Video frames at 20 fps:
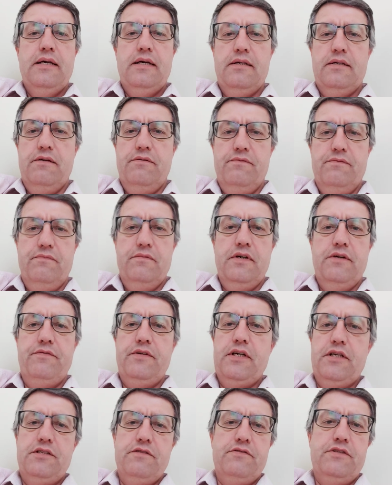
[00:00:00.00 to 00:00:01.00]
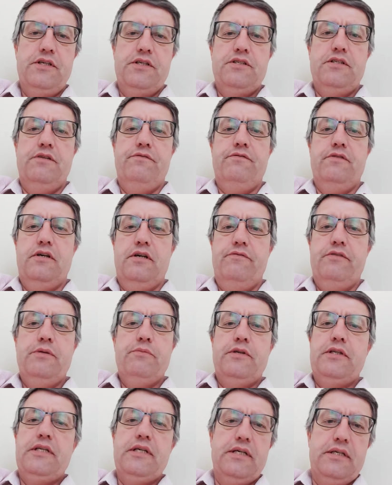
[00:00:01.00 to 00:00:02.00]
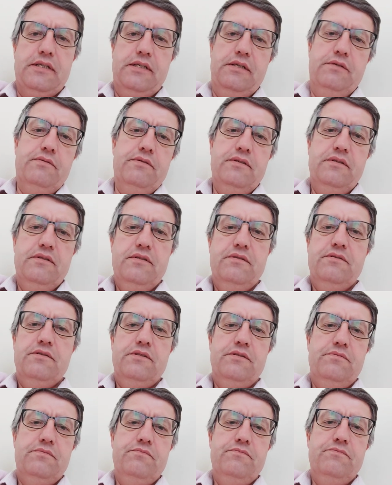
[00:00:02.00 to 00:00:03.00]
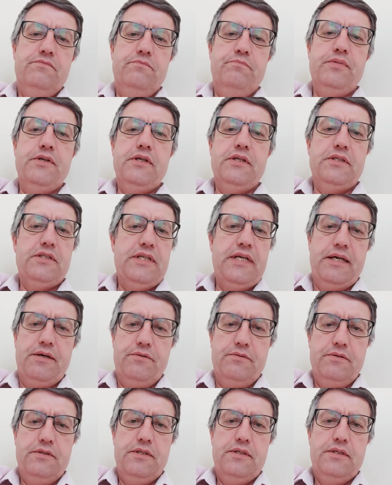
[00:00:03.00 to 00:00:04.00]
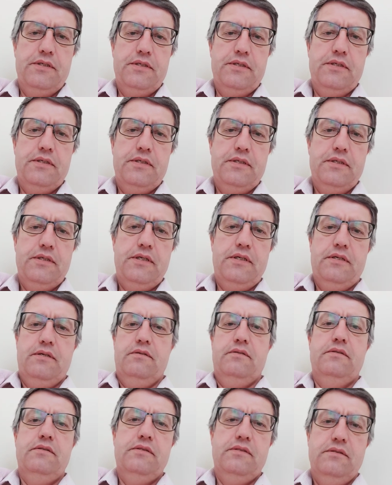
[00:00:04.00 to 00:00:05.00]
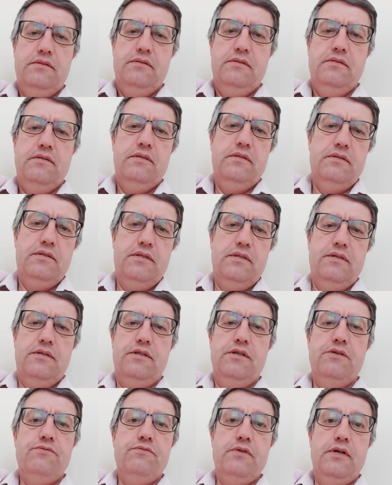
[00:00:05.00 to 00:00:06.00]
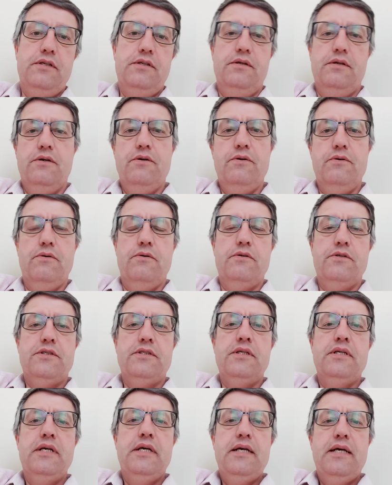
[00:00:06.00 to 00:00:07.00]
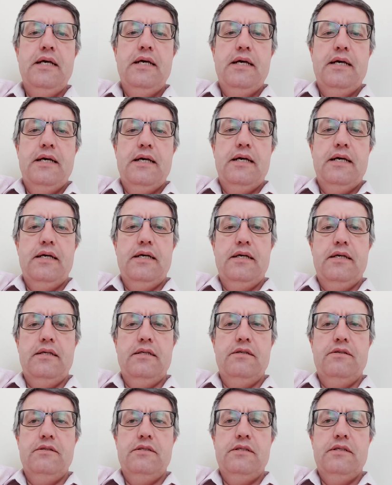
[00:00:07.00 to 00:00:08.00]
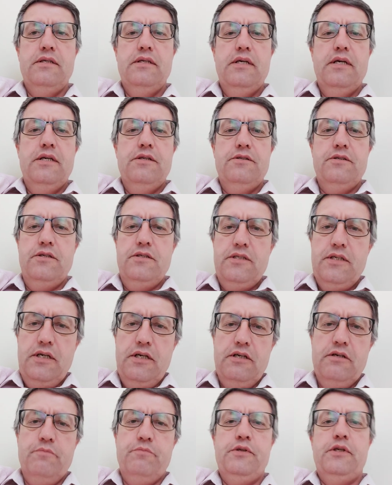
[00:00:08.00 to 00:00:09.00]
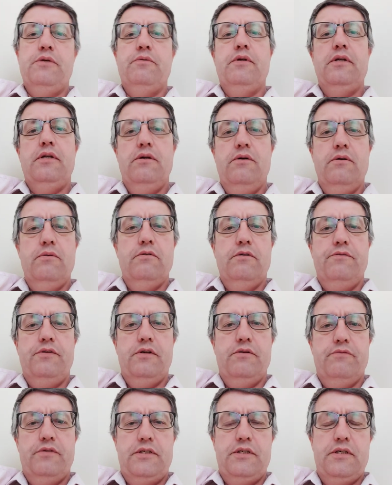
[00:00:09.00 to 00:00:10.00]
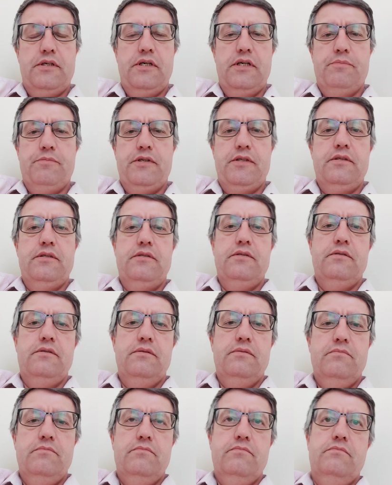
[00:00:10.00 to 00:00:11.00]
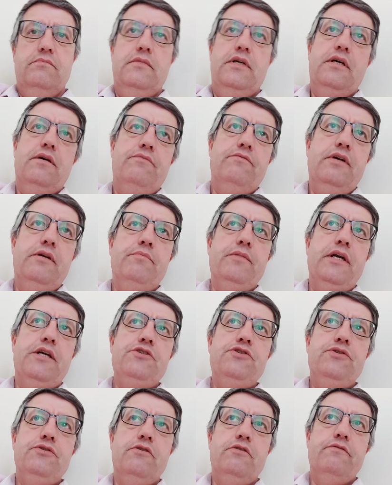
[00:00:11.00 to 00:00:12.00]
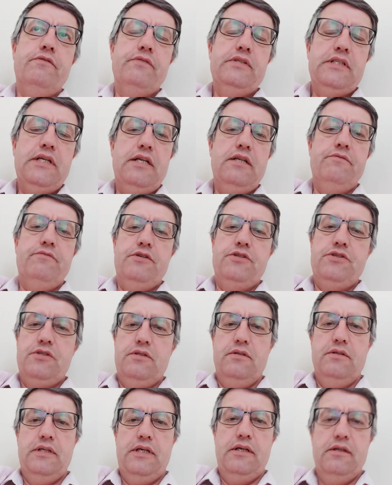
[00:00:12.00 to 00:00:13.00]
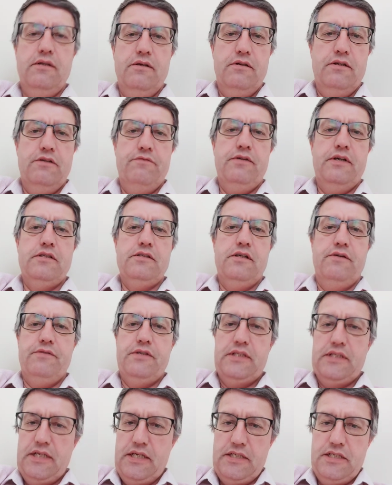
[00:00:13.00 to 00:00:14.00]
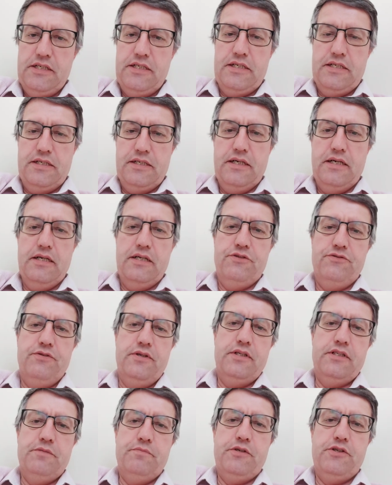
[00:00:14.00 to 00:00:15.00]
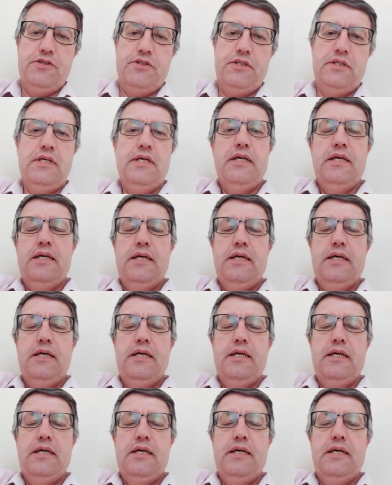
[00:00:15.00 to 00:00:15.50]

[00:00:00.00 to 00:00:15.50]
and at the age of 65, you were done. You were burnt out. You'd run your course. And just to help you along with your retirement, they made sure that the television included things like the test card transmission